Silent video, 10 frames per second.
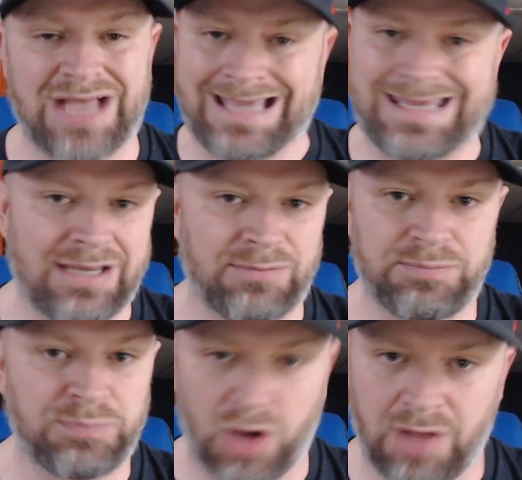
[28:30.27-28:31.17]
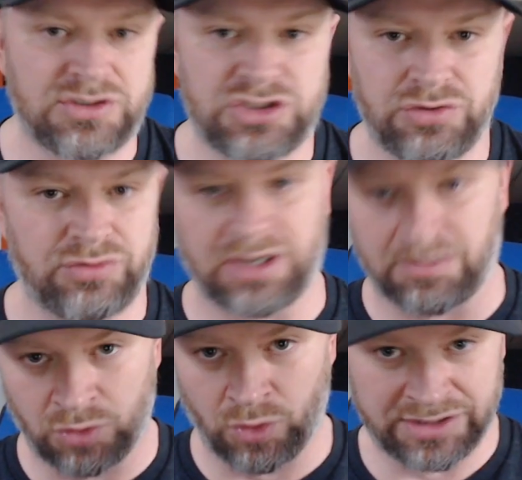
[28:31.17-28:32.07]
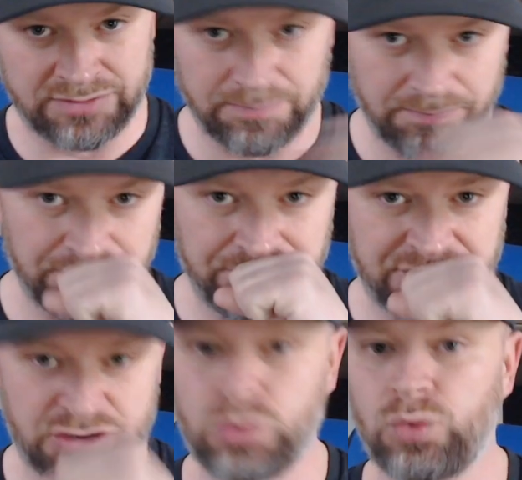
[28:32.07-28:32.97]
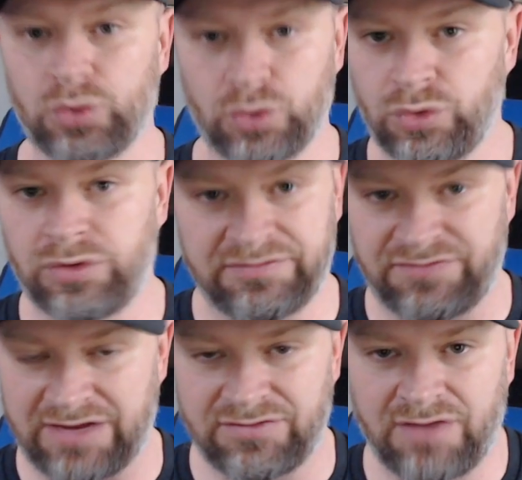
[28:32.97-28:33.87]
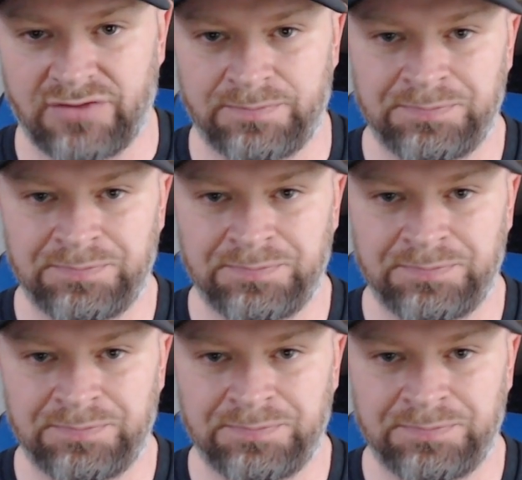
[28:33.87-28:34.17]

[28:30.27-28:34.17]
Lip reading: I can't promise you that I'm going to rule in favor of them,